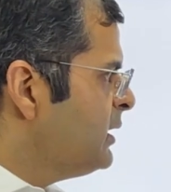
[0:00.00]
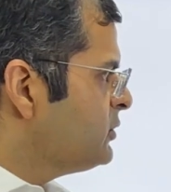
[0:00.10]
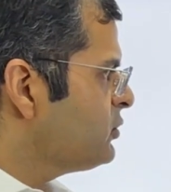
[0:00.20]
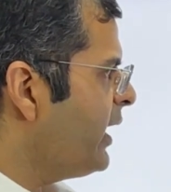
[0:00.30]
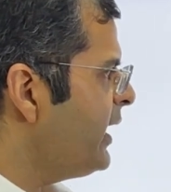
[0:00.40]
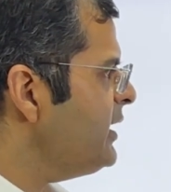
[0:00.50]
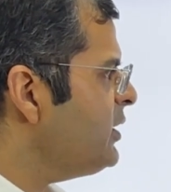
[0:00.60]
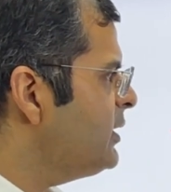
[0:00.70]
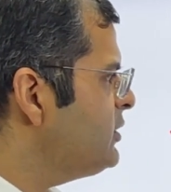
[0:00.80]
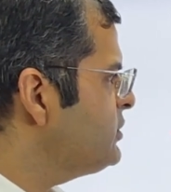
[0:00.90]
So N
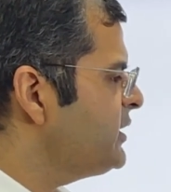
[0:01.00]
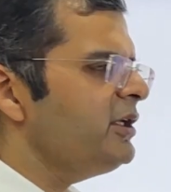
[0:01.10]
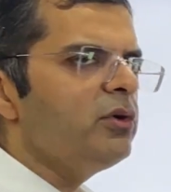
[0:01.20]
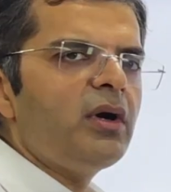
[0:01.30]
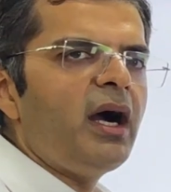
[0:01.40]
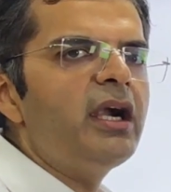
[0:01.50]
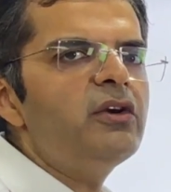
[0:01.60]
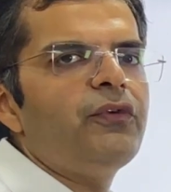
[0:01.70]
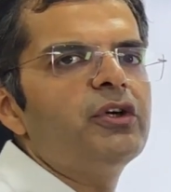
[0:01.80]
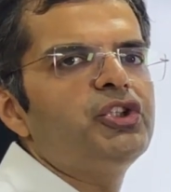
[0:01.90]
equal to 3, you
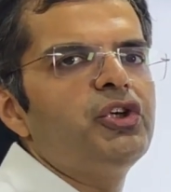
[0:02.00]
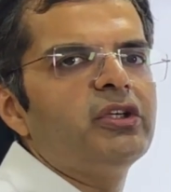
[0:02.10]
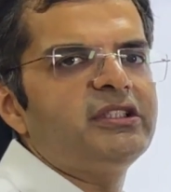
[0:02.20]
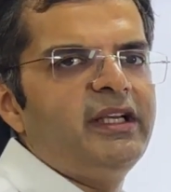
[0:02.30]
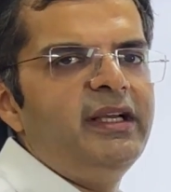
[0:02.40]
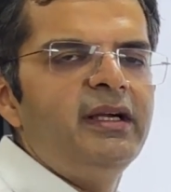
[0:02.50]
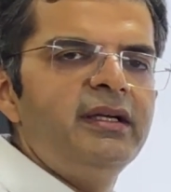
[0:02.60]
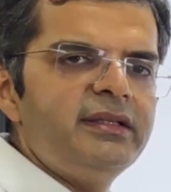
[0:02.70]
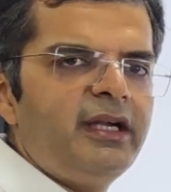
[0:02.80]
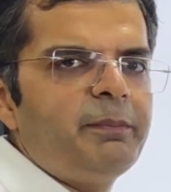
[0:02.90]
can't for sure say
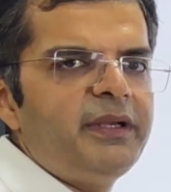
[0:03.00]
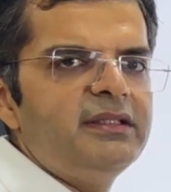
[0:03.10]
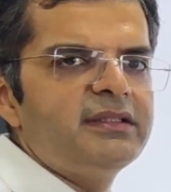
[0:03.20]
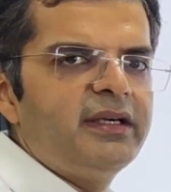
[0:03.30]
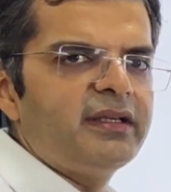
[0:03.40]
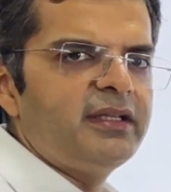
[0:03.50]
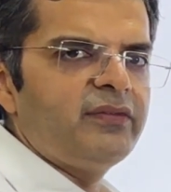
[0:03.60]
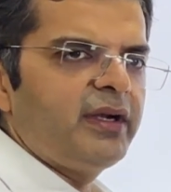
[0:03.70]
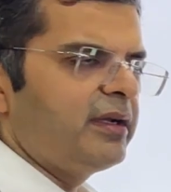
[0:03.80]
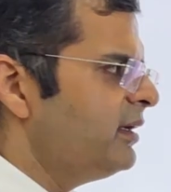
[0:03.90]
that P is greater
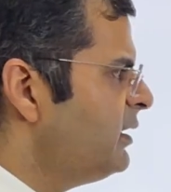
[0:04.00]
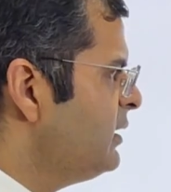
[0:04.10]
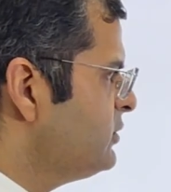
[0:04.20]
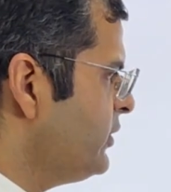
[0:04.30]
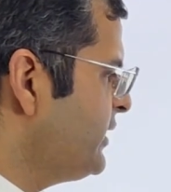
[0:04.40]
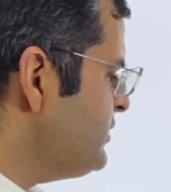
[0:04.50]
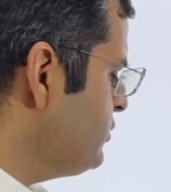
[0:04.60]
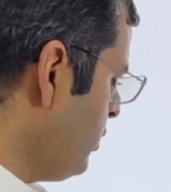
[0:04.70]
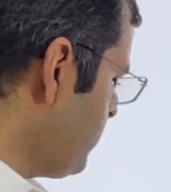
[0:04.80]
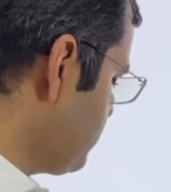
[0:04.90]
than 1. So it is
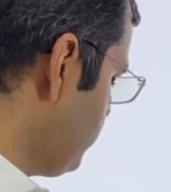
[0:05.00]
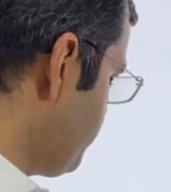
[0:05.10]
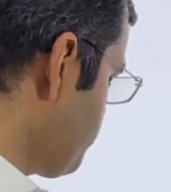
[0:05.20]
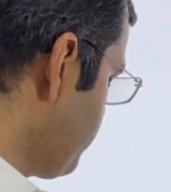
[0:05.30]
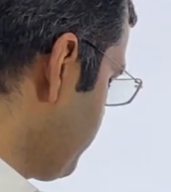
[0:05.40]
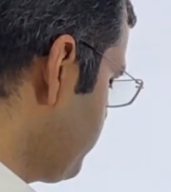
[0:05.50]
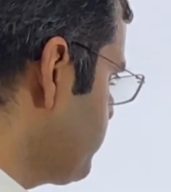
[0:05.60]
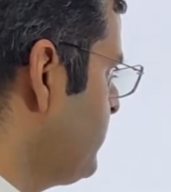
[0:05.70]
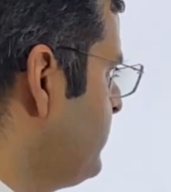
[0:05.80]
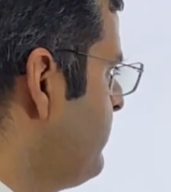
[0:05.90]
not a sufficient
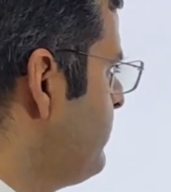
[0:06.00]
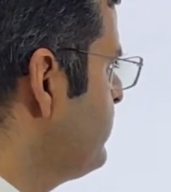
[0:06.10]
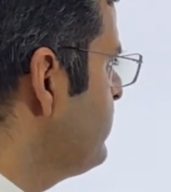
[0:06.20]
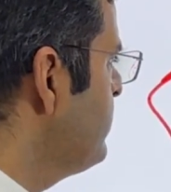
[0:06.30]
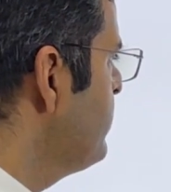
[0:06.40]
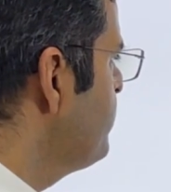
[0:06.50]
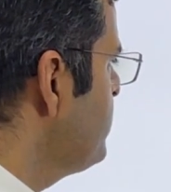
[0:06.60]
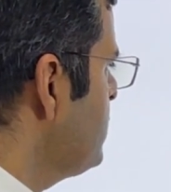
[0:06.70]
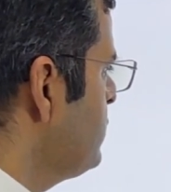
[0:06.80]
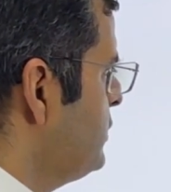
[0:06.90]
condition.
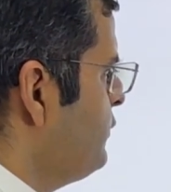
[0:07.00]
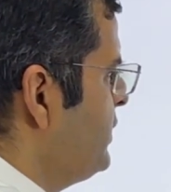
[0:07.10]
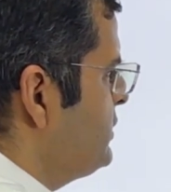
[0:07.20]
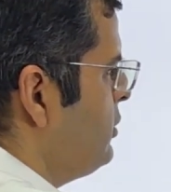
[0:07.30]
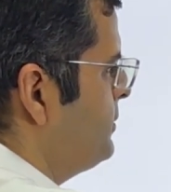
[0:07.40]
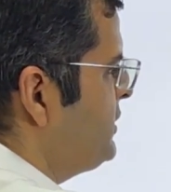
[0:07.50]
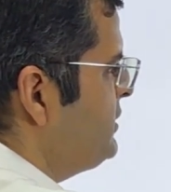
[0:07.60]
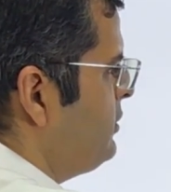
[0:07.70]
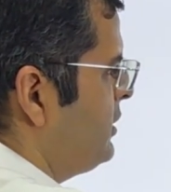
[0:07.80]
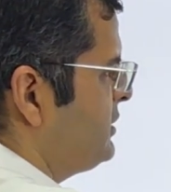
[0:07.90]
So the first option
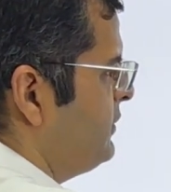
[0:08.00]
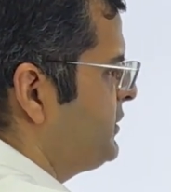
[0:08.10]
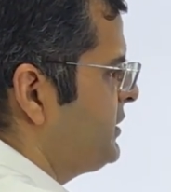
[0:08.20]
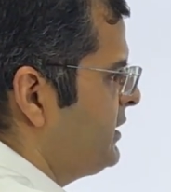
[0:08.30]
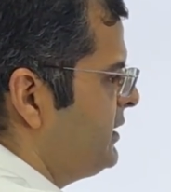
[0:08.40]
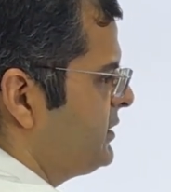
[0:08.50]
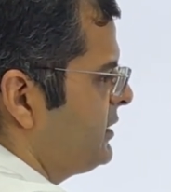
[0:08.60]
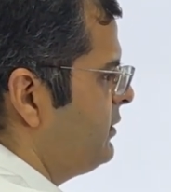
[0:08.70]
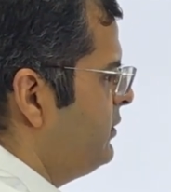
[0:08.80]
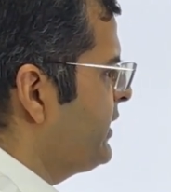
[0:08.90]
is not a sufficient condition.
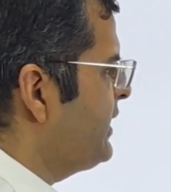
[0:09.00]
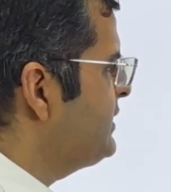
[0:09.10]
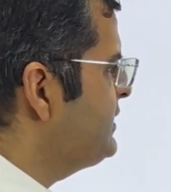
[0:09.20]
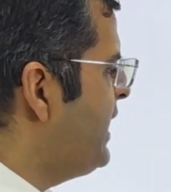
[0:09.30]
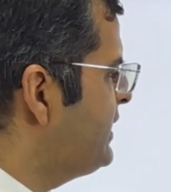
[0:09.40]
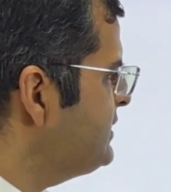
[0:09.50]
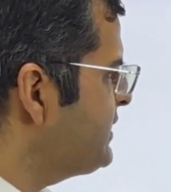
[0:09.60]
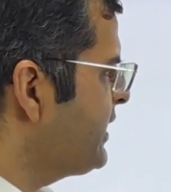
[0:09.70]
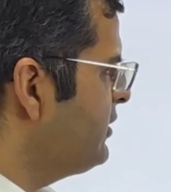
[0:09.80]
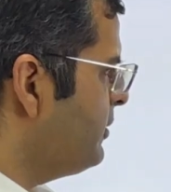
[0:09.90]
Looking at the
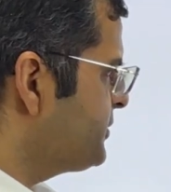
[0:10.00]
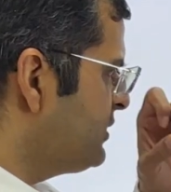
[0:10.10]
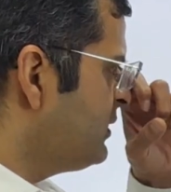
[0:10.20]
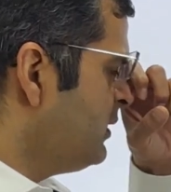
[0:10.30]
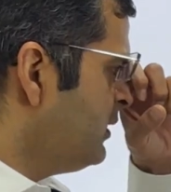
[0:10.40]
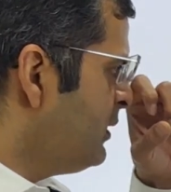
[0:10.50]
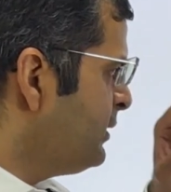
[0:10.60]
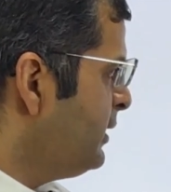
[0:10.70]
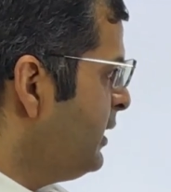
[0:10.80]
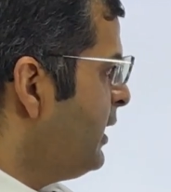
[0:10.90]
second option.
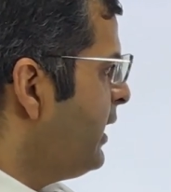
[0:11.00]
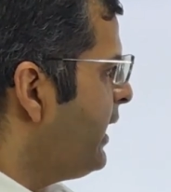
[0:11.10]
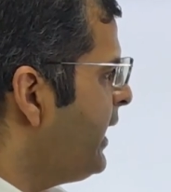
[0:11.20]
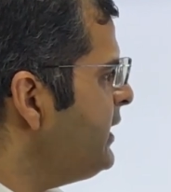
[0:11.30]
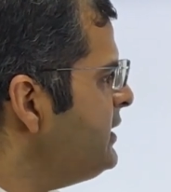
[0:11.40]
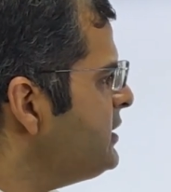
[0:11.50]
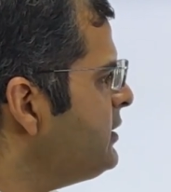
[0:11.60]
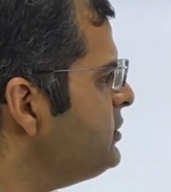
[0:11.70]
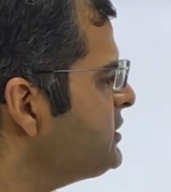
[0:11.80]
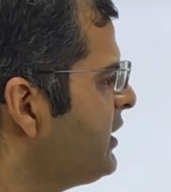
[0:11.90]
N is
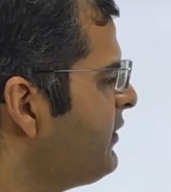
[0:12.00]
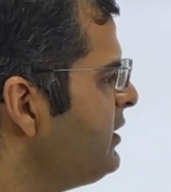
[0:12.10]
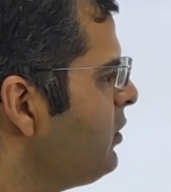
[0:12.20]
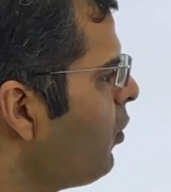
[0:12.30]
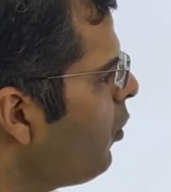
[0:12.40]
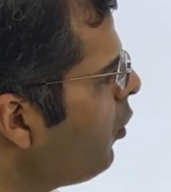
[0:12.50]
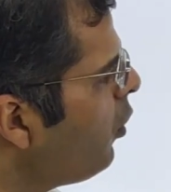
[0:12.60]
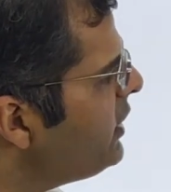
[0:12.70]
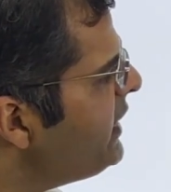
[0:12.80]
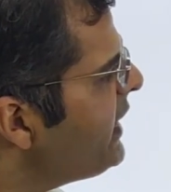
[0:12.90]
equal to 7
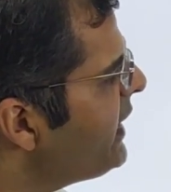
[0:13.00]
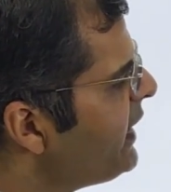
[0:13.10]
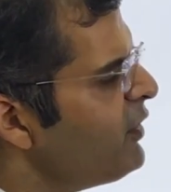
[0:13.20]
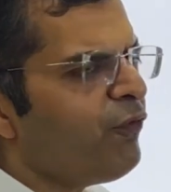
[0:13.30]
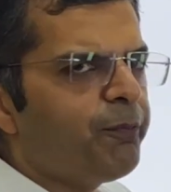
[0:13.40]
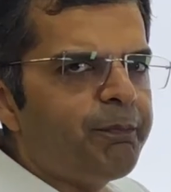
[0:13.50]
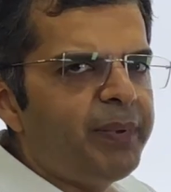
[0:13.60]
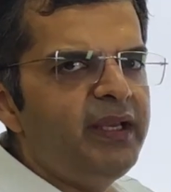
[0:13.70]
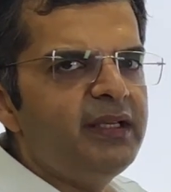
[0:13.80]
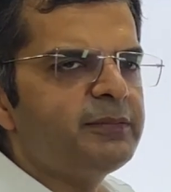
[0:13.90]
only if
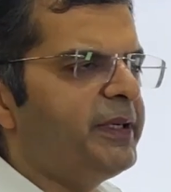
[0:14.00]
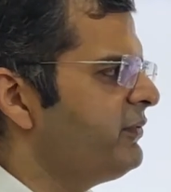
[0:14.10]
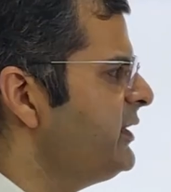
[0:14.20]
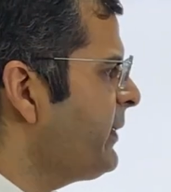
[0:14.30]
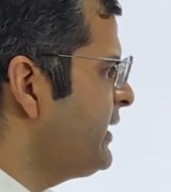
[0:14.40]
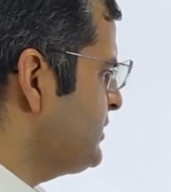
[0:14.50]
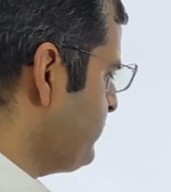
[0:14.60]
P is between minus